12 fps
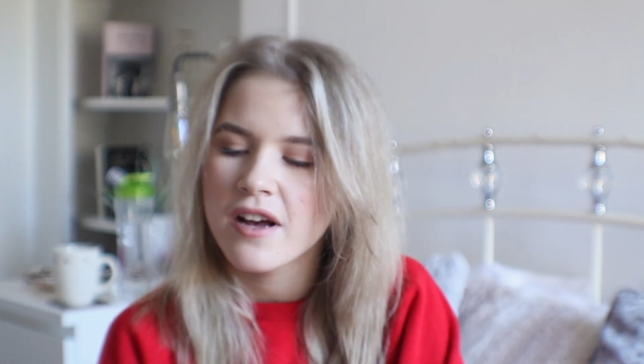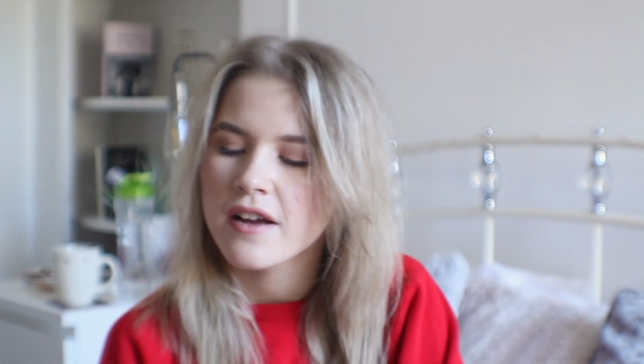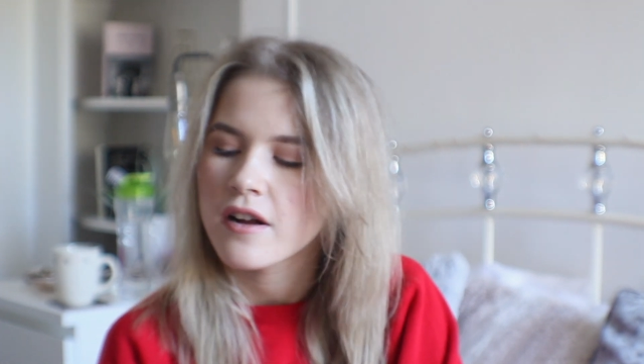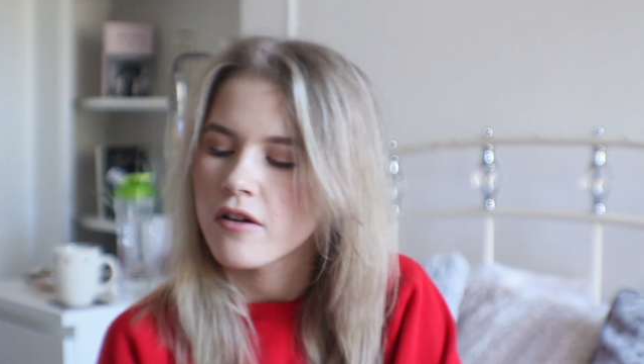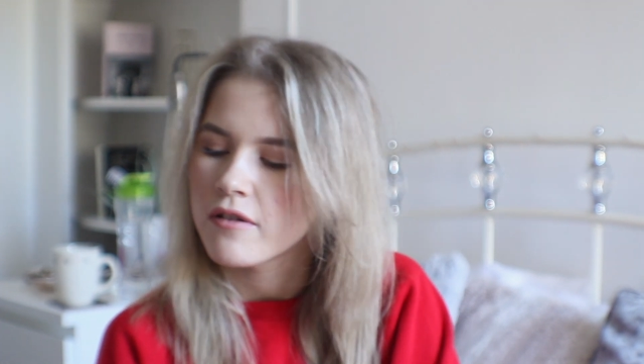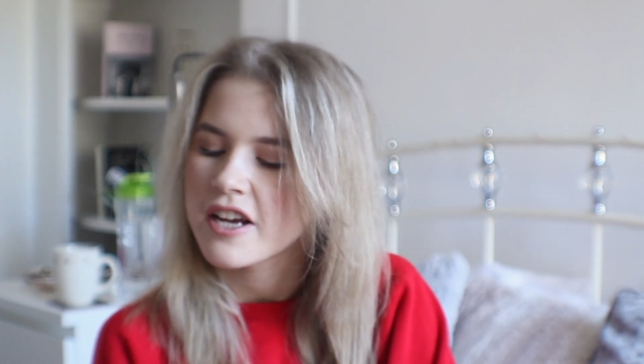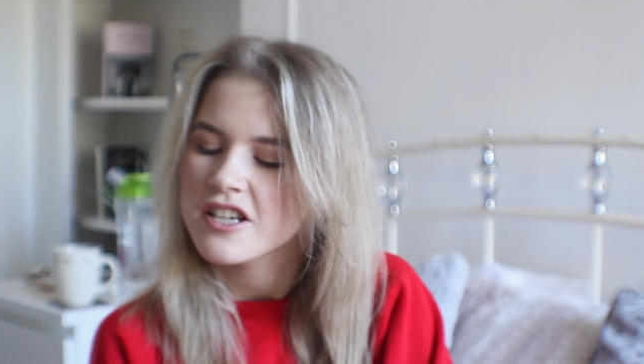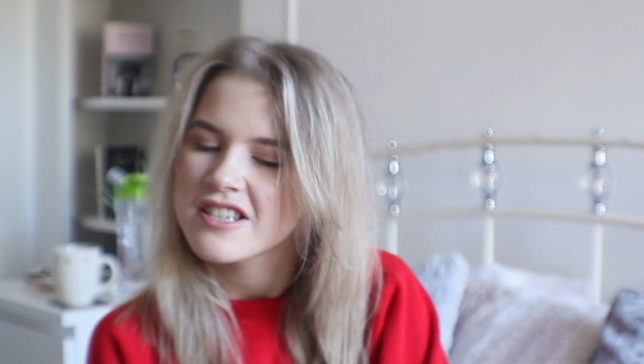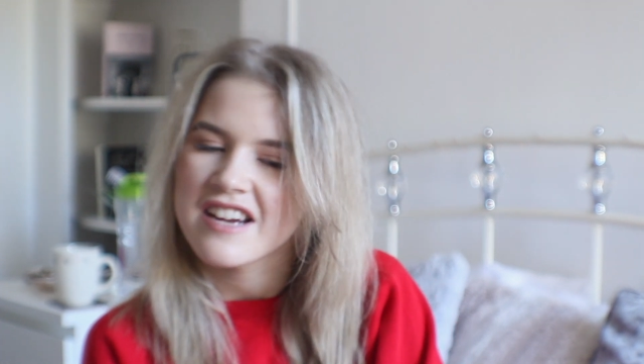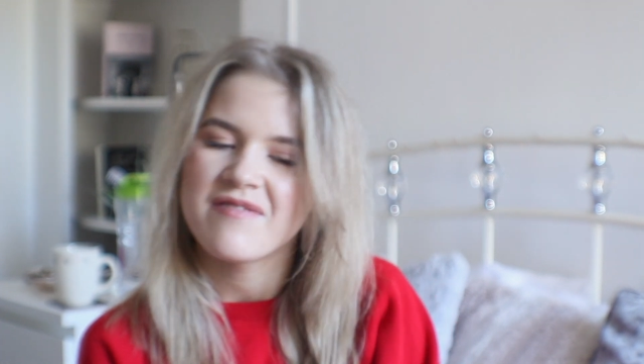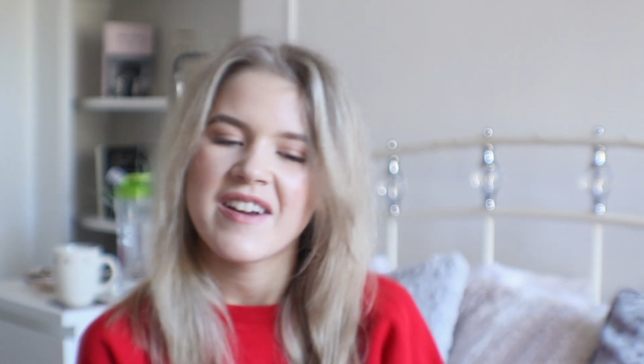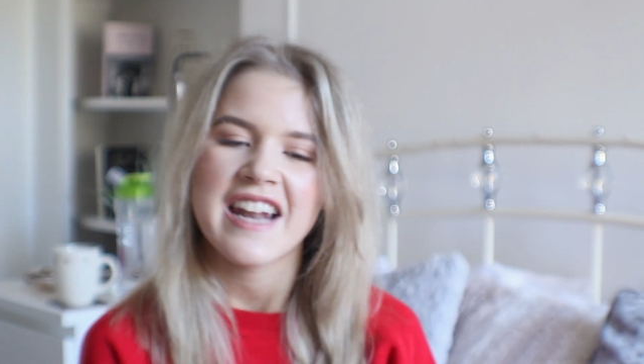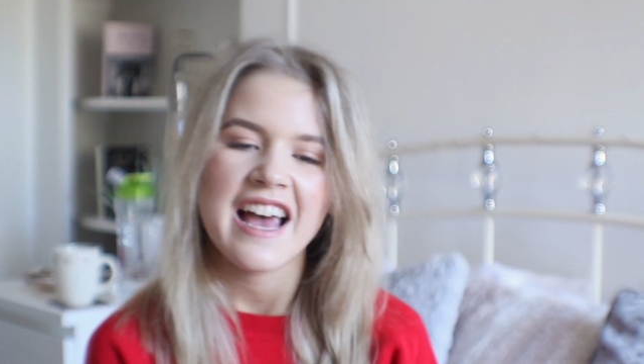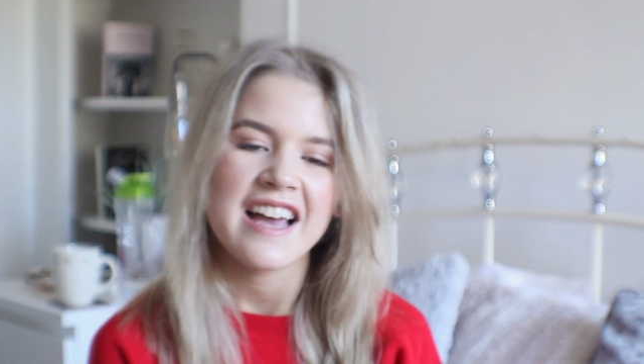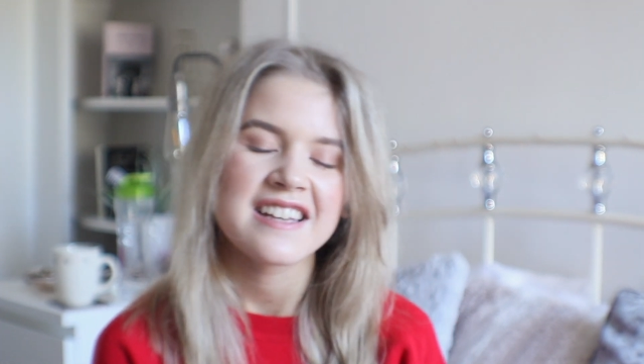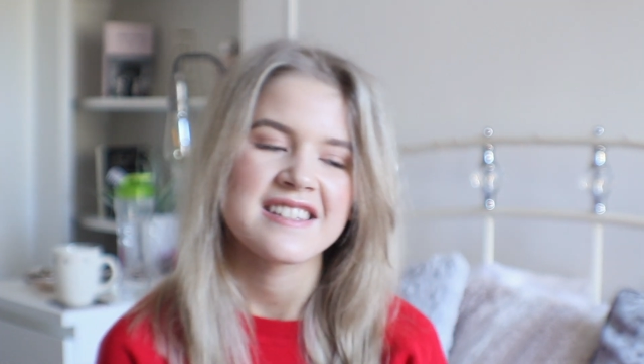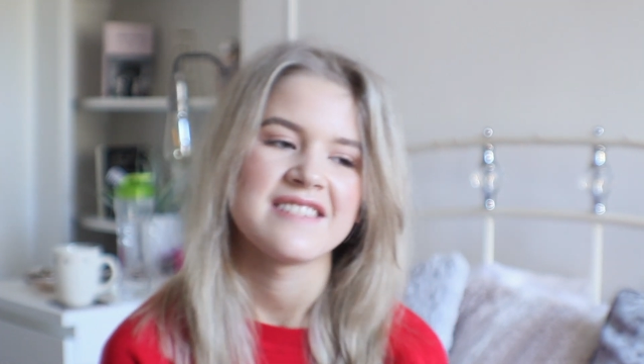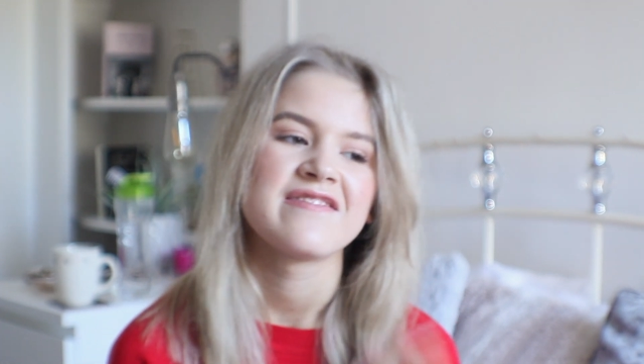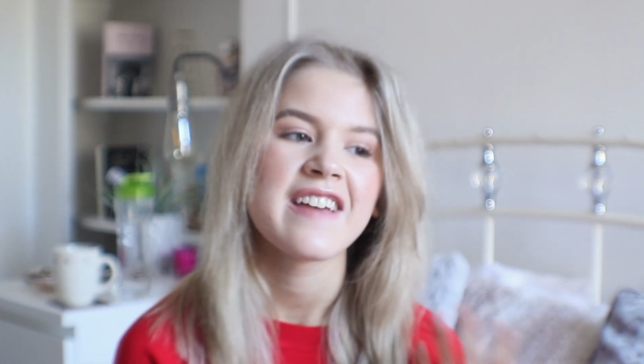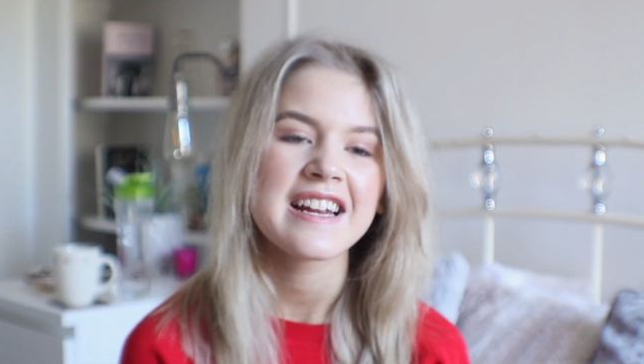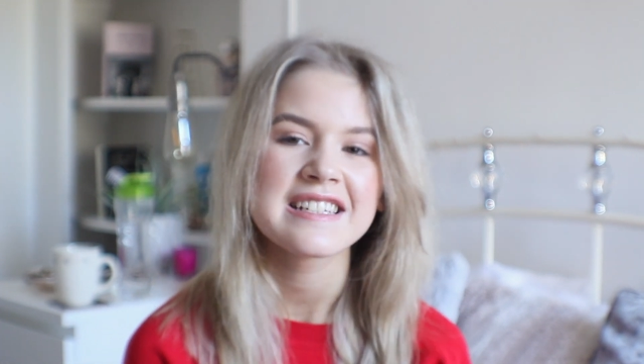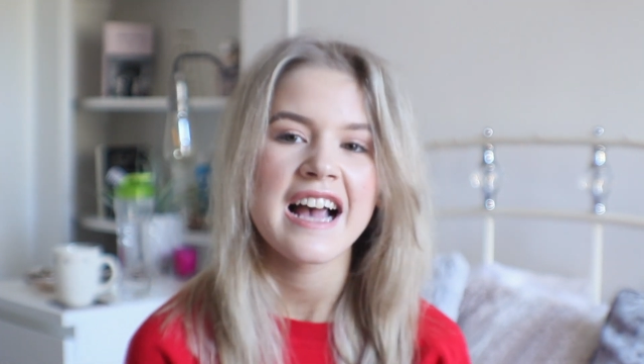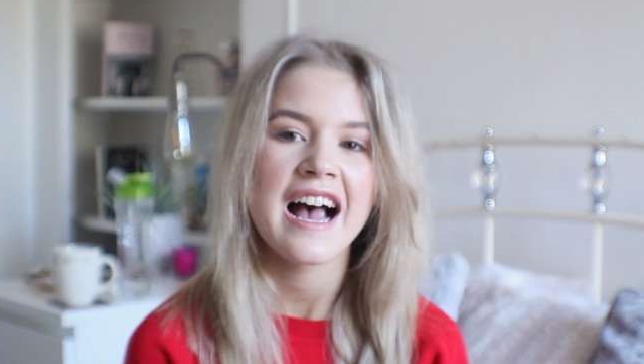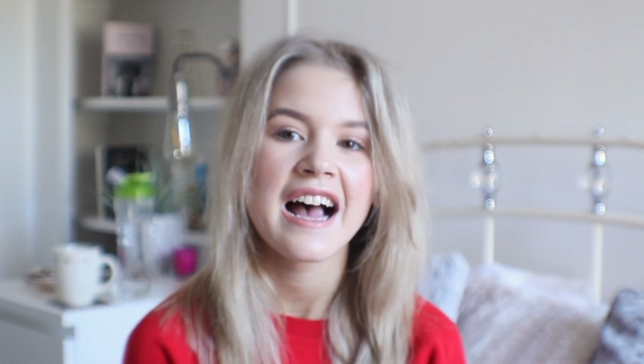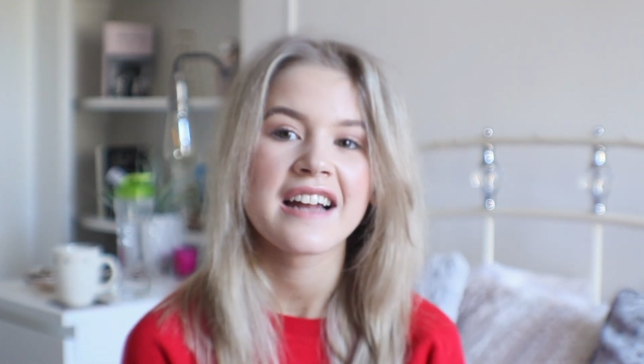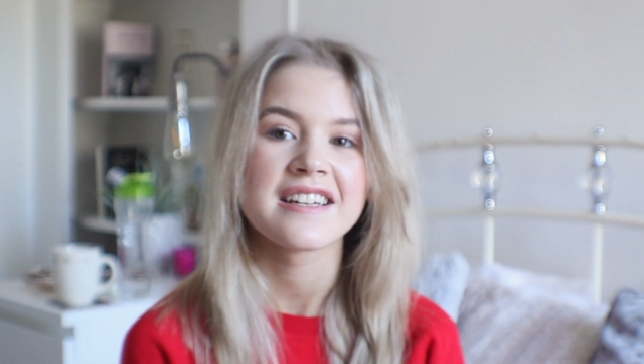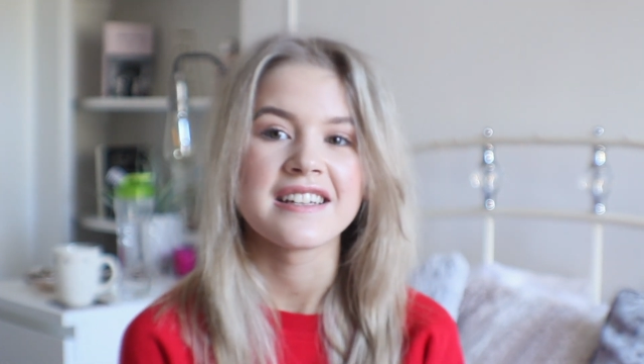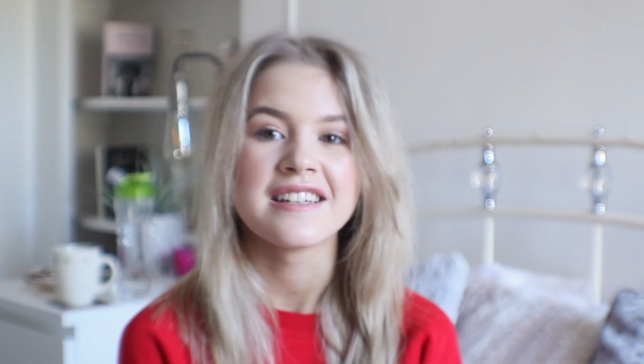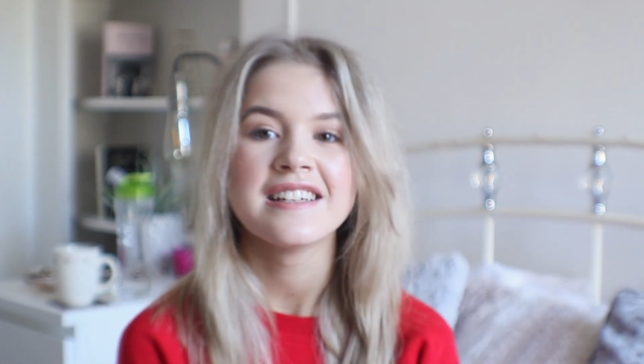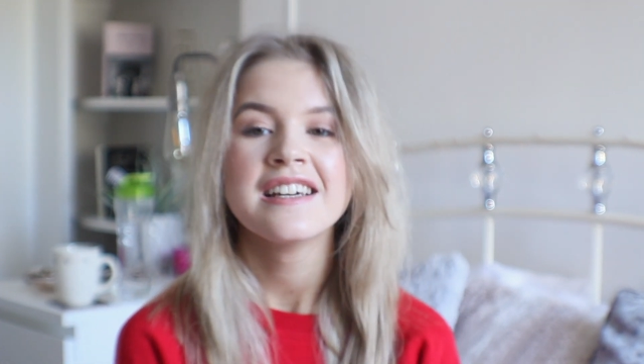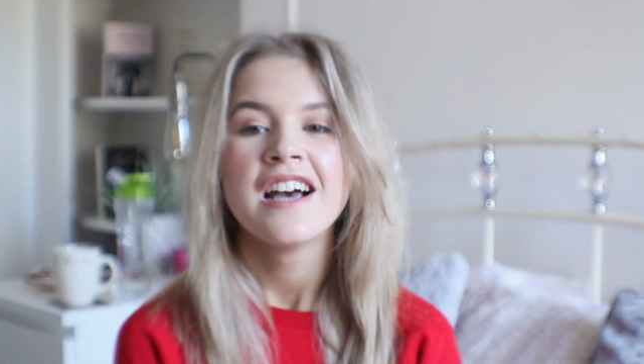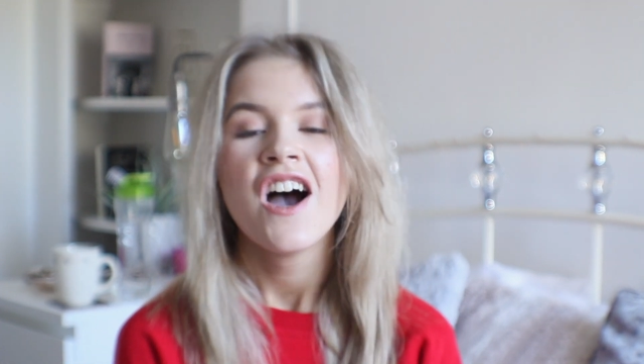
and I'll like shave my legs and fake tan and